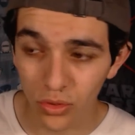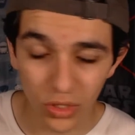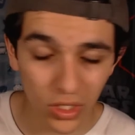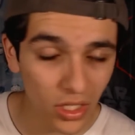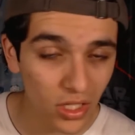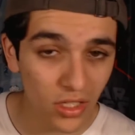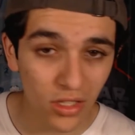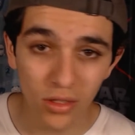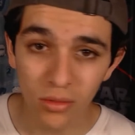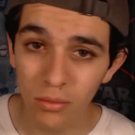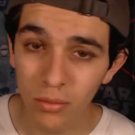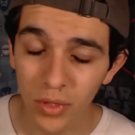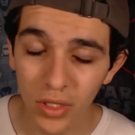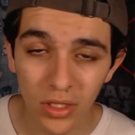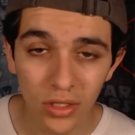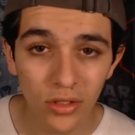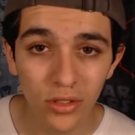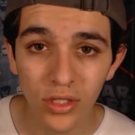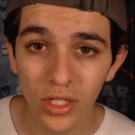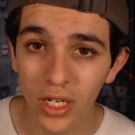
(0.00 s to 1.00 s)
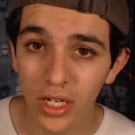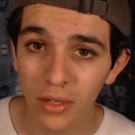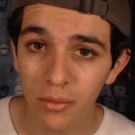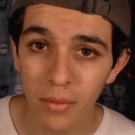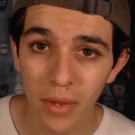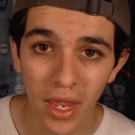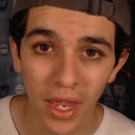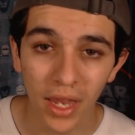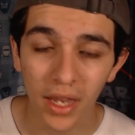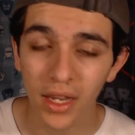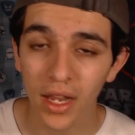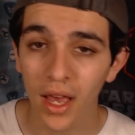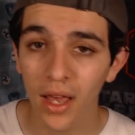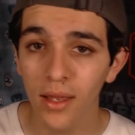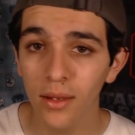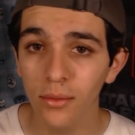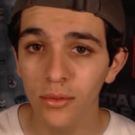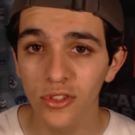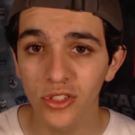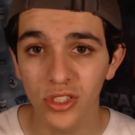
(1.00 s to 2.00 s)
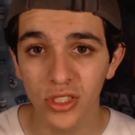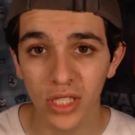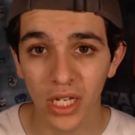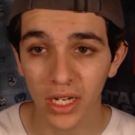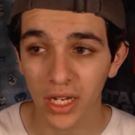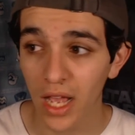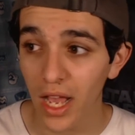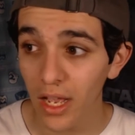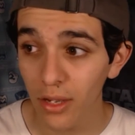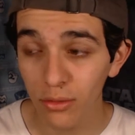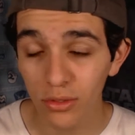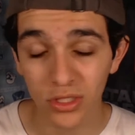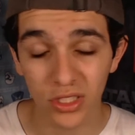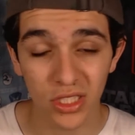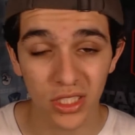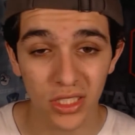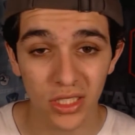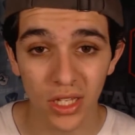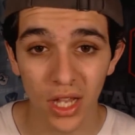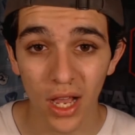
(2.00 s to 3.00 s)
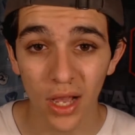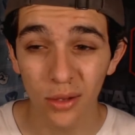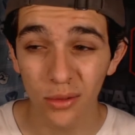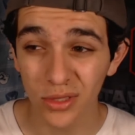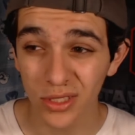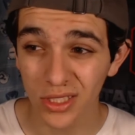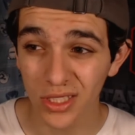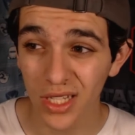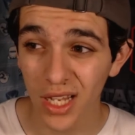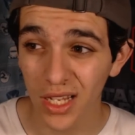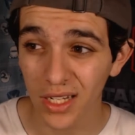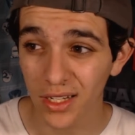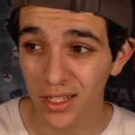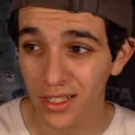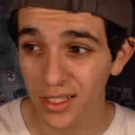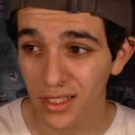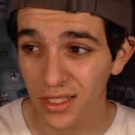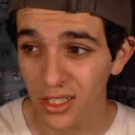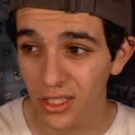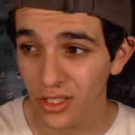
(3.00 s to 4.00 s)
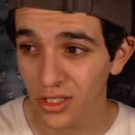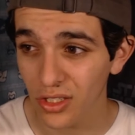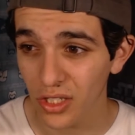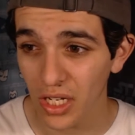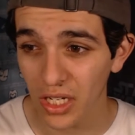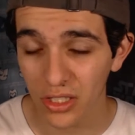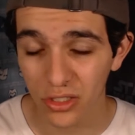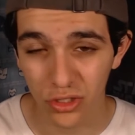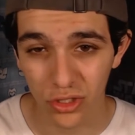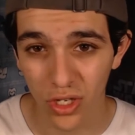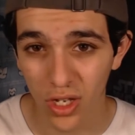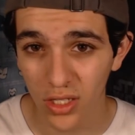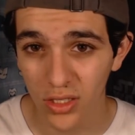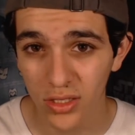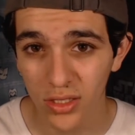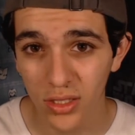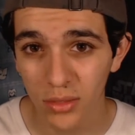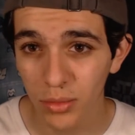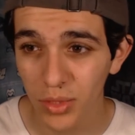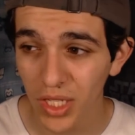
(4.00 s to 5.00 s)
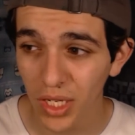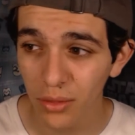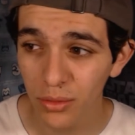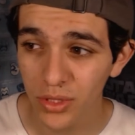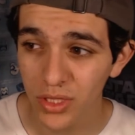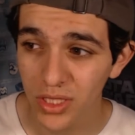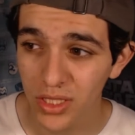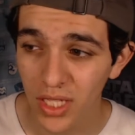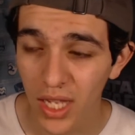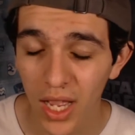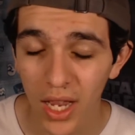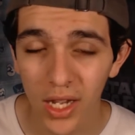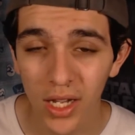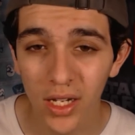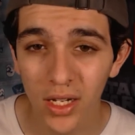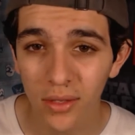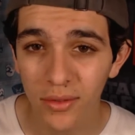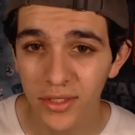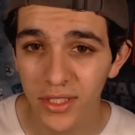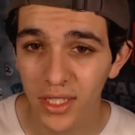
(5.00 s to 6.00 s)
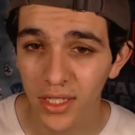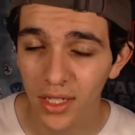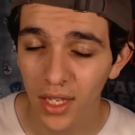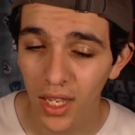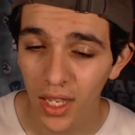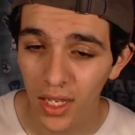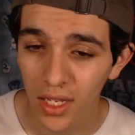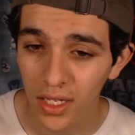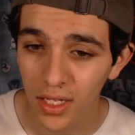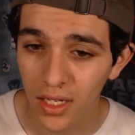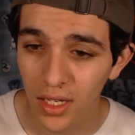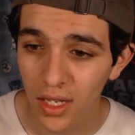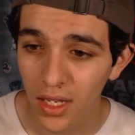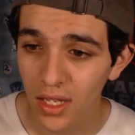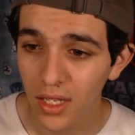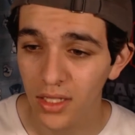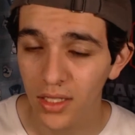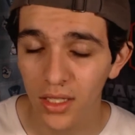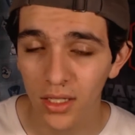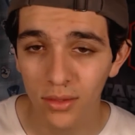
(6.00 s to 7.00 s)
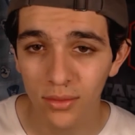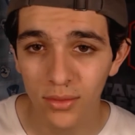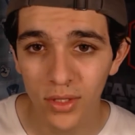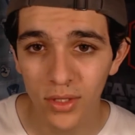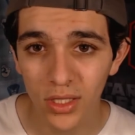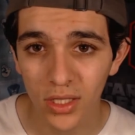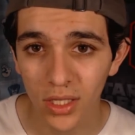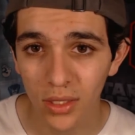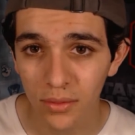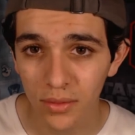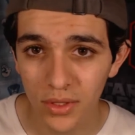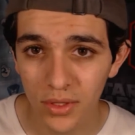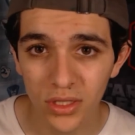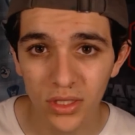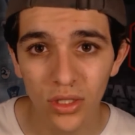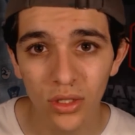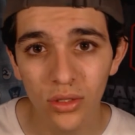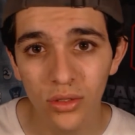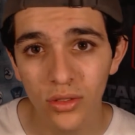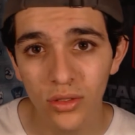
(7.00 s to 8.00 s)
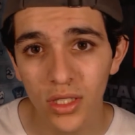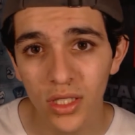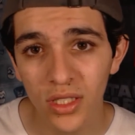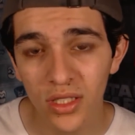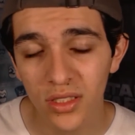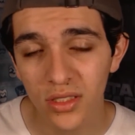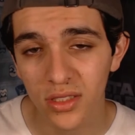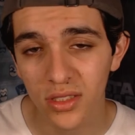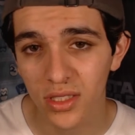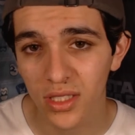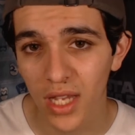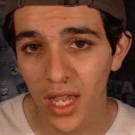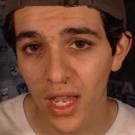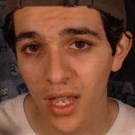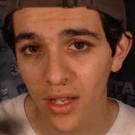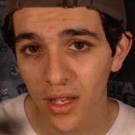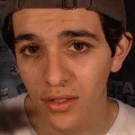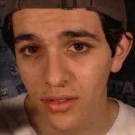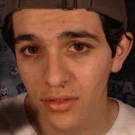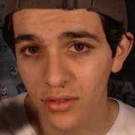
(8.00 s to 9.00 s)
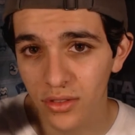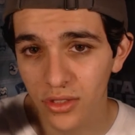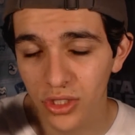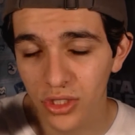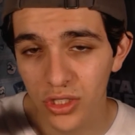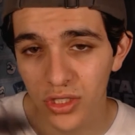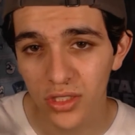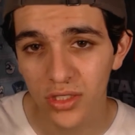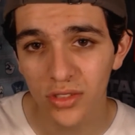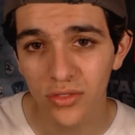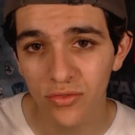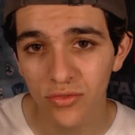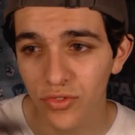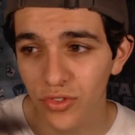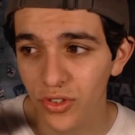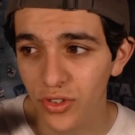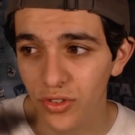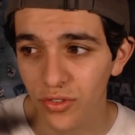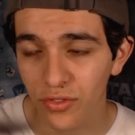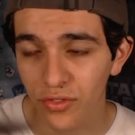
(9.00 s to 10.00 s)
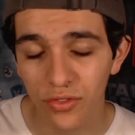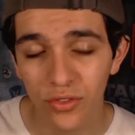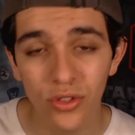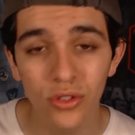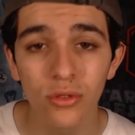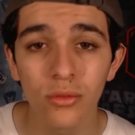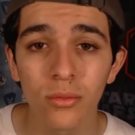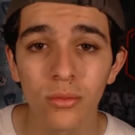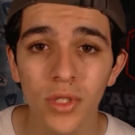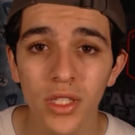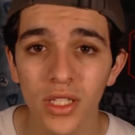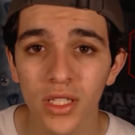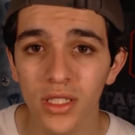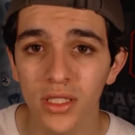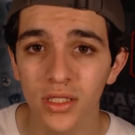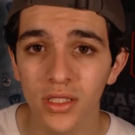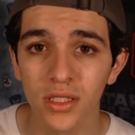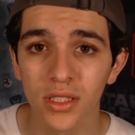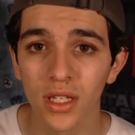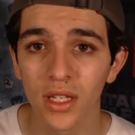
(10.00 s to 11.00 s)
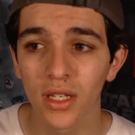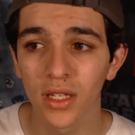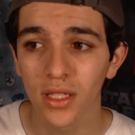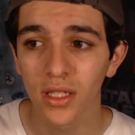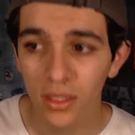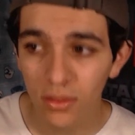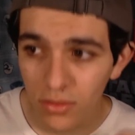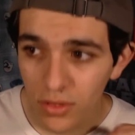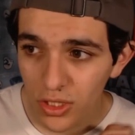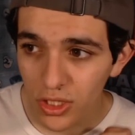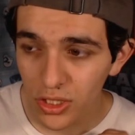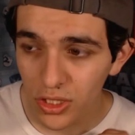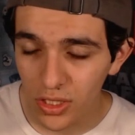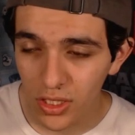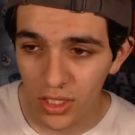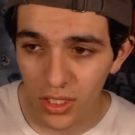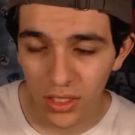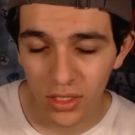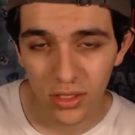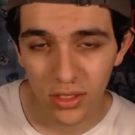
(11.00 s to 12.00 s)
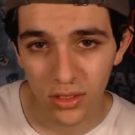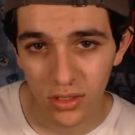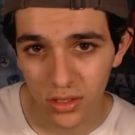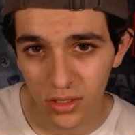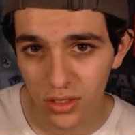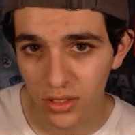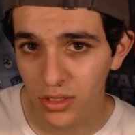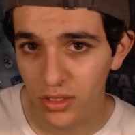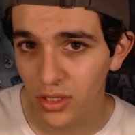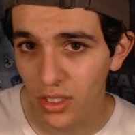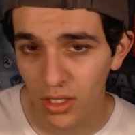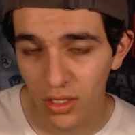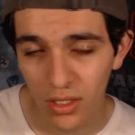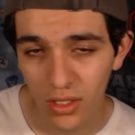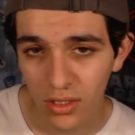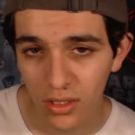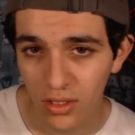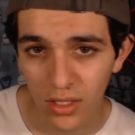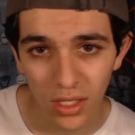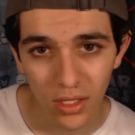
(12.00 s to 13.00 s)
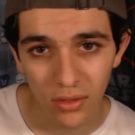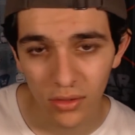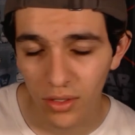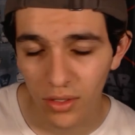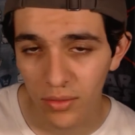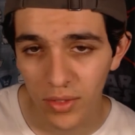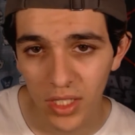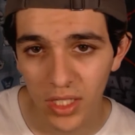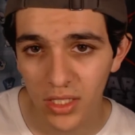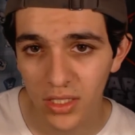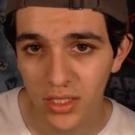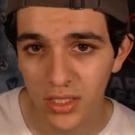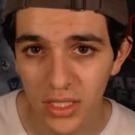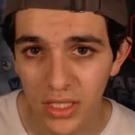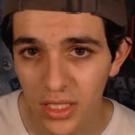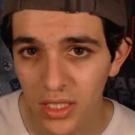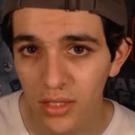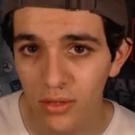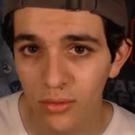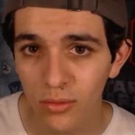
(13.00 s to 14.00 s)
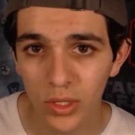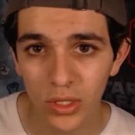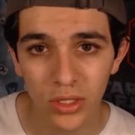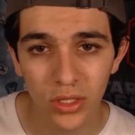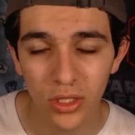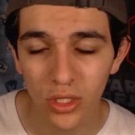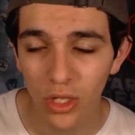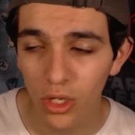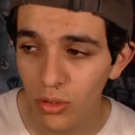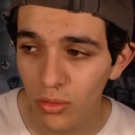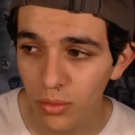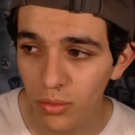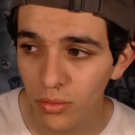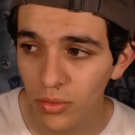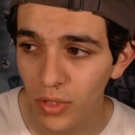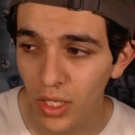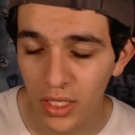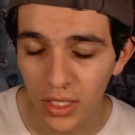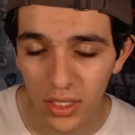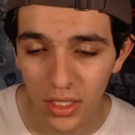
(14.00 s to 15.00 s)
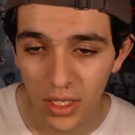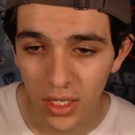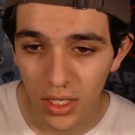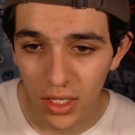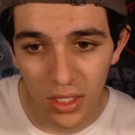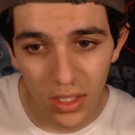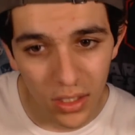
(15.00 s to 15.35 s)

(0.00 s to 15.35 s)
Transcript: In the middle there, man, I was like, I was not exhausted, but I was tired. I was like, hey, can we slow things down just for a few minutes? Can we just get a in a get can we get a scene where no like